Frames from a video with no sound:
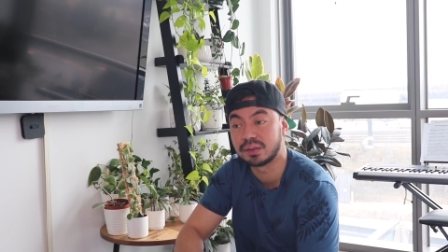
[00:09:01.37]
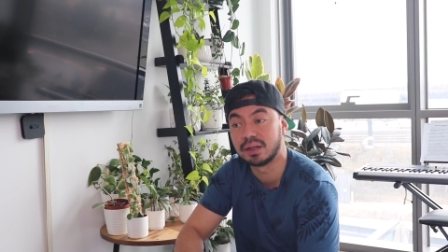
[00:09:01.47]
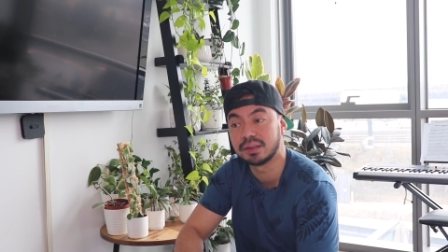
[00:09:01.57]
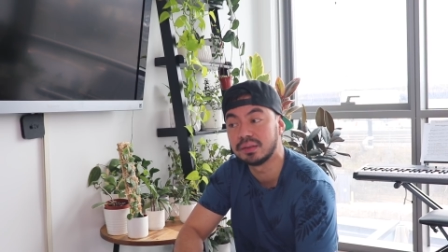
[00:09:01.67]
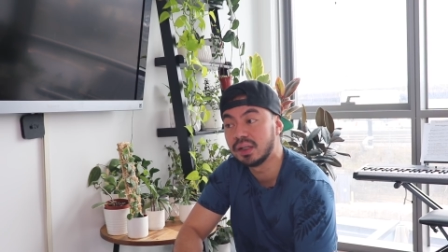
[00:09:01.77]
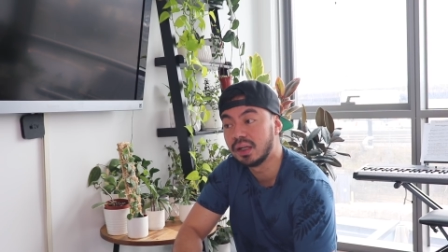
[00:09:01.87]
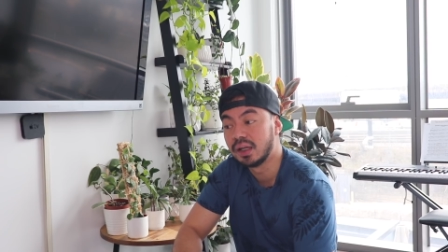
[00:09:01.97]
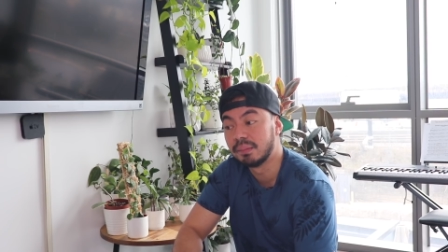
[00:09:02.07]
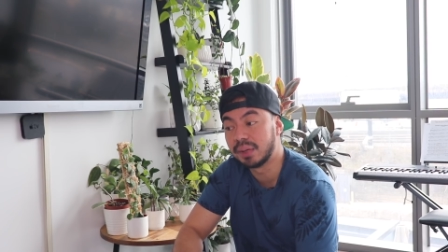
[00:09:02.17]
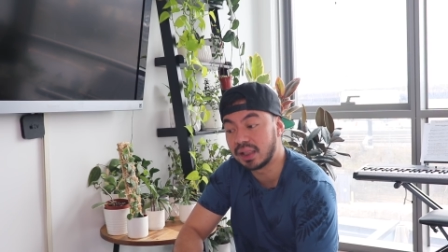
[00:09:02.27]
Toronto.
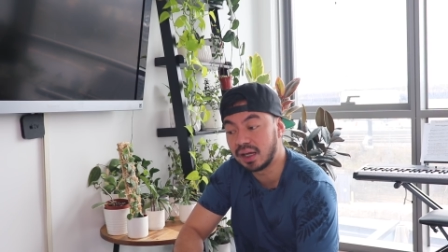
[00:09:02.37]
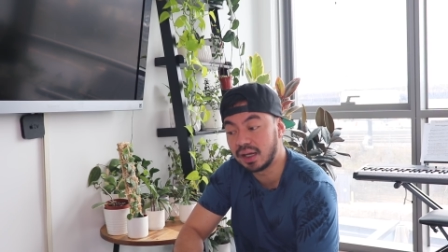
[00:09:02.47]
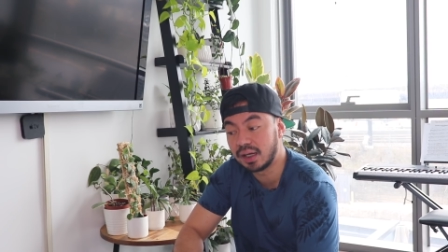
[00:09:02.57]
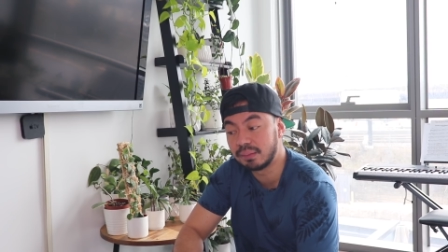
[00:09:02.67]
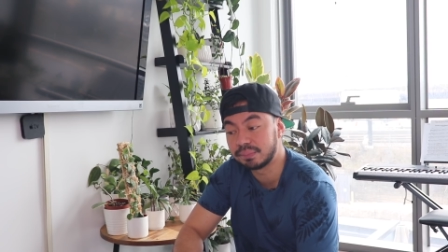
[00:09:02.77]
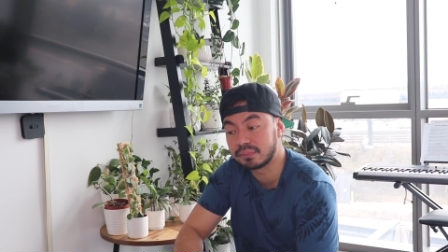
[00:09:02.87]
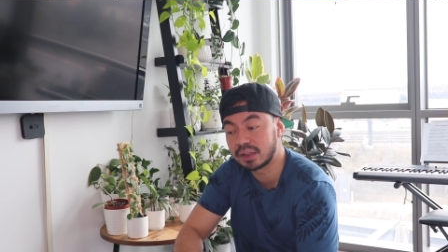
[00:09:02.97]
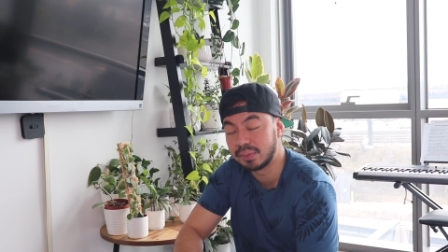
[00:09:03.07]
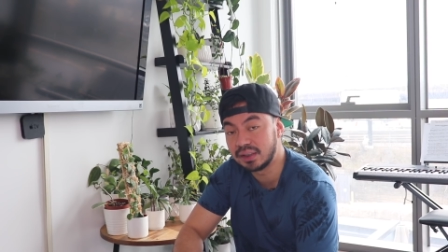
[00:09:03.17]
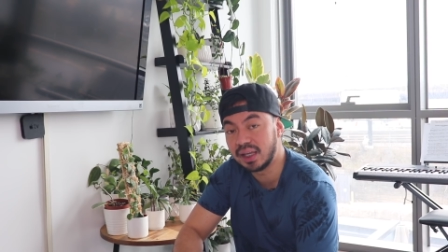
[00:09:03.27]
But um,
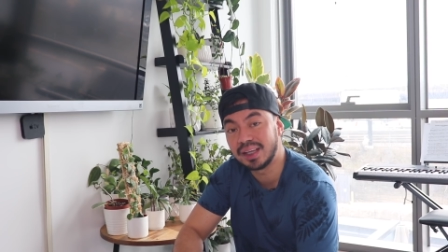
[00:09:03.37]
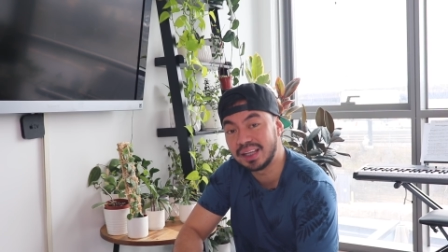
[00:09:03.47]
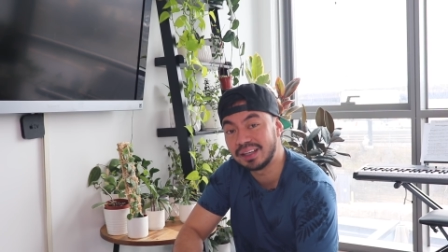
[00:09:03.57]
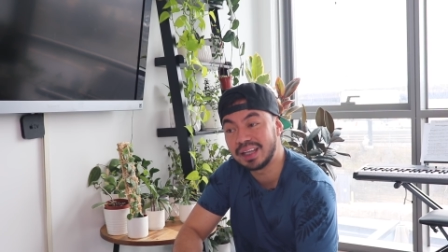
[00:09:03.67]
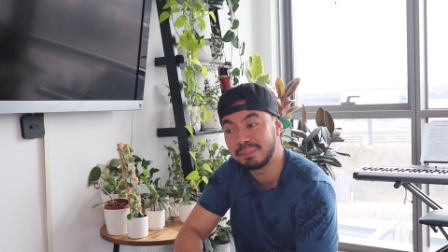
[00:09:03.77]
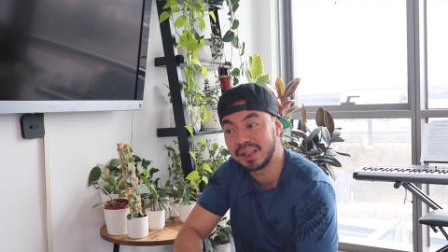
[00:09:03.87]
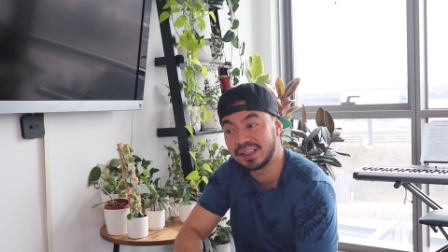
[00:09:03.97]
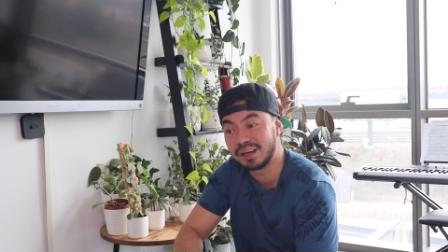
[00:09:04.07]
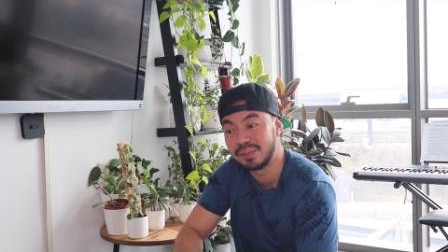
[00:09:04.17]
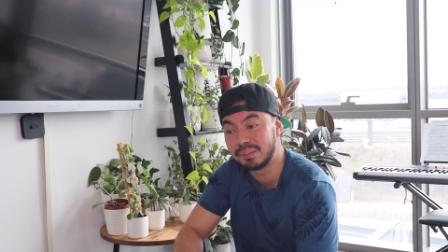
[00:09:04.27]
but yeah, that, that
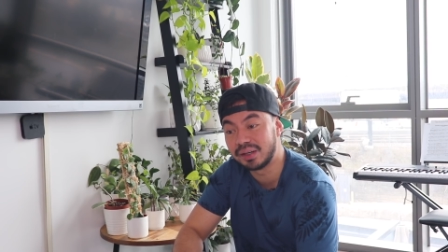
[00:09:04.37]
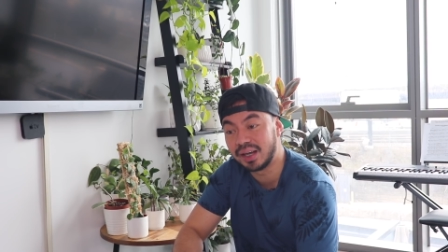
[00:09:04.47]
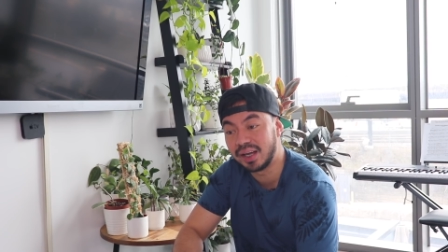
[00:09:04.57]
plant I remember.